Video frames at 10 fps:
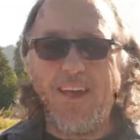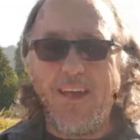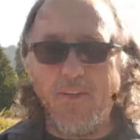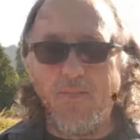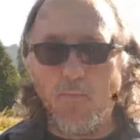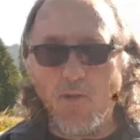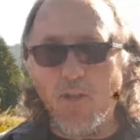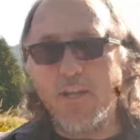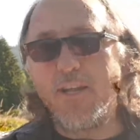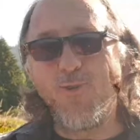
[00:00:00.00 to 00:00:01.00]
in the
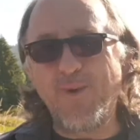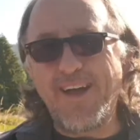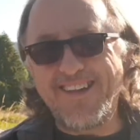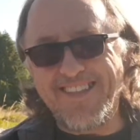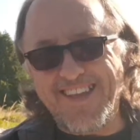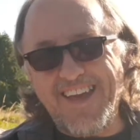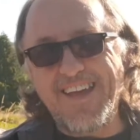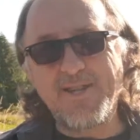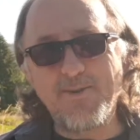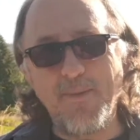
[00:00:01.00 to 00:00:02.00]
millennial reign, in the
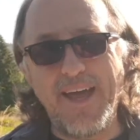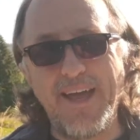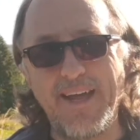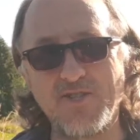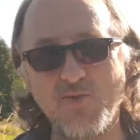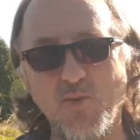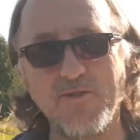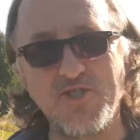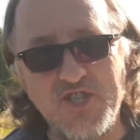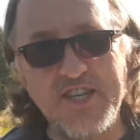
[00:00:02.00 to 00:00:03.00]
kingdom age, where
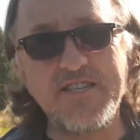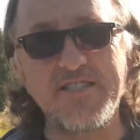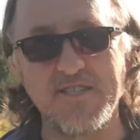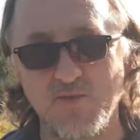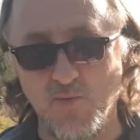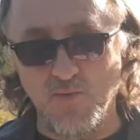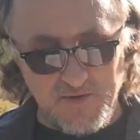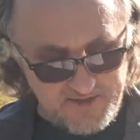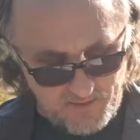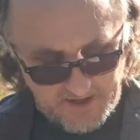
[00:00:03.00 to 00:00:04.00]
Jesus
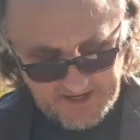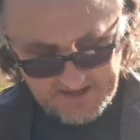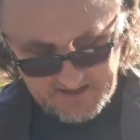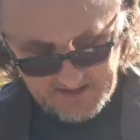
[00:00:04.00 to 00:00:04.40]
rules and reigns.